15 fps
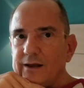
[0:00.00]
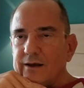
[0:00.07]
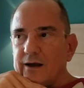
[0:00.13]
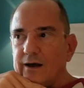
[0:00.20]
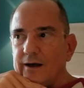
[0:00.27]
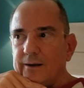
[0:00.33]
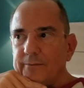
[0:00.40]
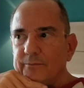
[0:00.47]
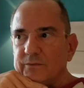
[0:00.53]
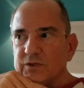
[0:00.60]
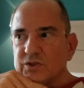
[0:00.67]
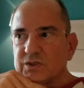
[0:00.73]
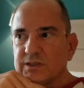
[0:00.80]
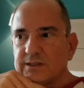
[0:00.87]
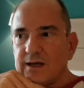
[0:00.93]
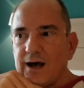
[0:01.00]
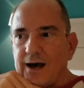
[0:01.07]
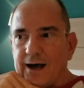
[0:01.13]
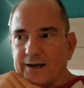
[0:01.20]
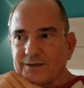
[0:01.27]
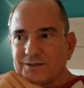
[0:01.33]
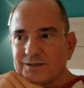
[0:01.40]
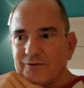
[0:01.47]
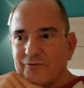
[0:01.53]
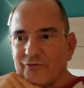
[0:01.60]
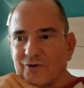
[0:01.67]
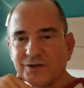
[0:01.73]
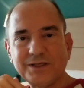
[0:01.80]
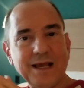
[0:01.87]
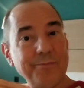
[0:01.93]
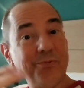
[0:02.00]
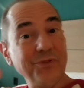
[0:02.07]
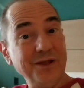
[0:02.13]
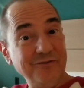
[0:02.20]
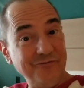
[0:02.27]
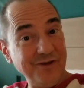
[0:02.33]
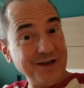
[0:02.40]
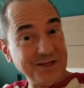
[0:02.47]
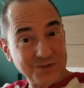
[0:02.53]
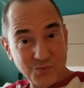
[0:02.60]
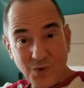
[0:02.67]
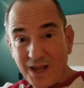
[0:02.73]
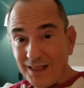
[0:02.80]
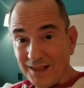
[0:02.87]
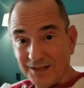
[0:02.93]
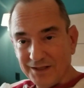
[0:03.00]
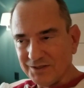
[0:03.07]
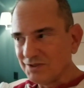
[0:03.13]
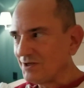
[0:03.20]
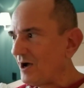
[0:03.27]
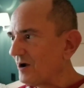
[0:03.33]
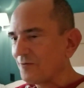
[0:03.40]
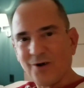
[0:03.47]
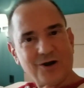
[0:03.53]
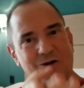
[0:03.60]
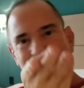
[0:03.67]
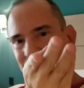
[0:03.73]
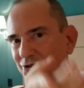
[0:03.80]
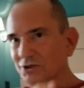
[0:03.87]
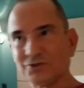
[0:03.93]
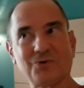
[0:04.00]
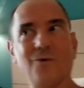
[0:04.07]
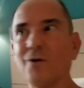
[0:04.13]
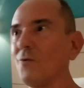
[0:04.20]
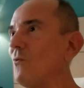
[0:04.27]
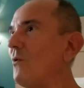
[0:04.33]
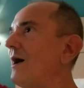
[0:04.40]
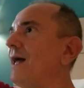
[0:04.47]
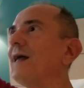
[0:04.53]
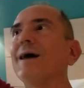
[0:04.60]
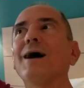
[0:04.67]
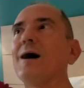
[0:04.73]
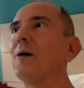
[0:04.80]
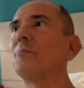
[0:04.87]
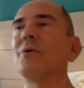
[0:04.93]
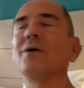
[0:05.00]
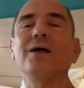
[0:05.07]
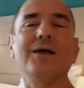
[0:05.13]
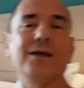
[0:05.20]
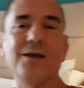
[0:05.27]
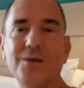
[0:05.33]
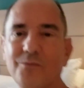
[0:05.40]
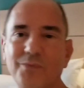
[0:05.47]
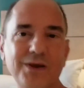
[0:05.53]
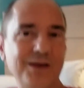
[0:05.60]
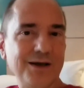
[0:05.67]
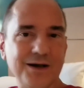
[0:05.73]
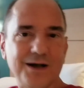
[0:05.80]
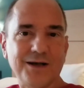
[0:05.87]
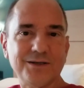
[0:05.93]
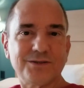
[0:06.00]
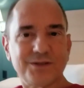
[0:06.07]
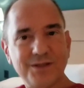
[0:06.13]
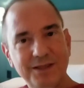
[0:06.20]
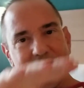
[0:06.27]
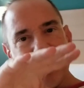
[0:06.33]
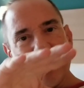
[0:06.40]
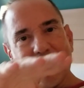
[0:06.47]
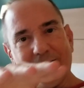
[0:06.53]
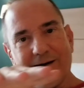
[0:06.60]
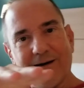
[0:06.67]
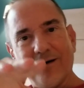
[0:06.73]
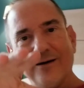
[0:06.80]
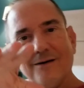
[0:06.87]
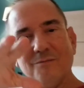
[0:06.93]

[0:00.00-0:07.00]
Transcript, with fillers: Um, stocks, for example, in Venezuela, the stock market was just going way up because their